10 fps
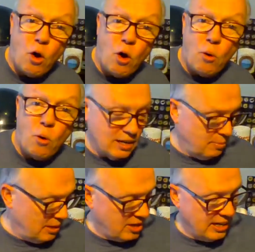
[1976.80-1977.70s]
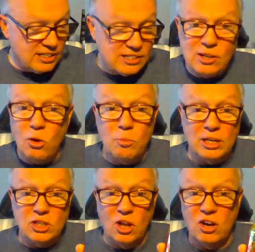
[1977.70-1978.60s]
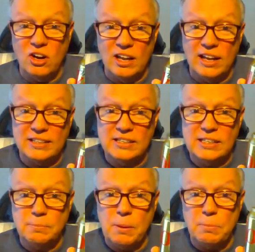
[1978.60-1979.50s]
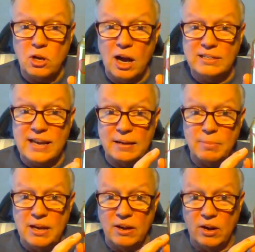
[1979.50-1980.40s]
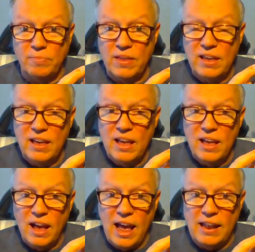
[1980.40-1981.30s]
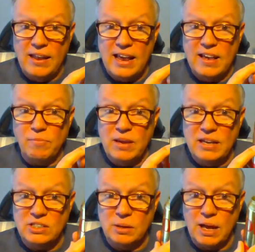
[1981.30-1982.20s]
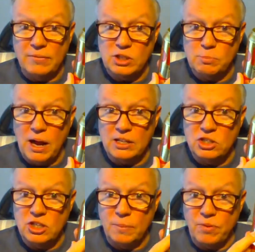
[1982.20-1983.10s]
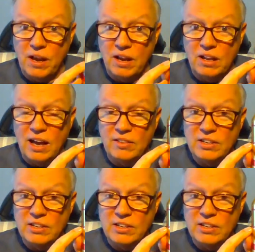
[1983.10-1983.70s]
forward, you're not going to be looking at this logo much longer unless these people contact me here and they give me some kind of a sponsorship deal.